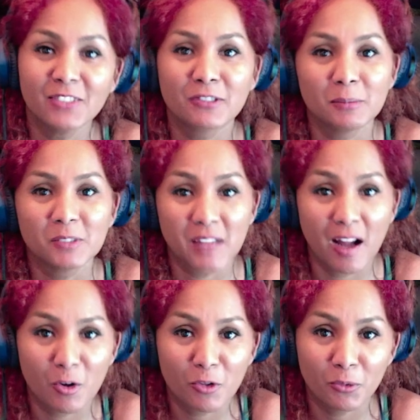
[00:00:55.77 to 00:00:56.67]
from
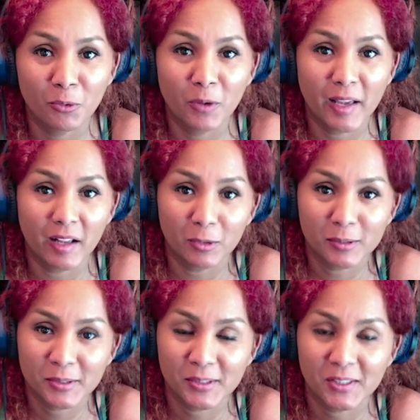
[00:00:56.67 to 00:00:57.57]
South
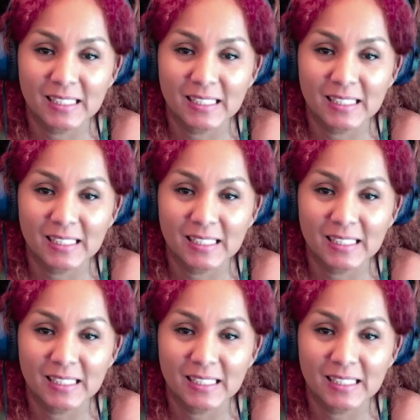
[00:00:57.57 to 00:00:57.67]
Wales.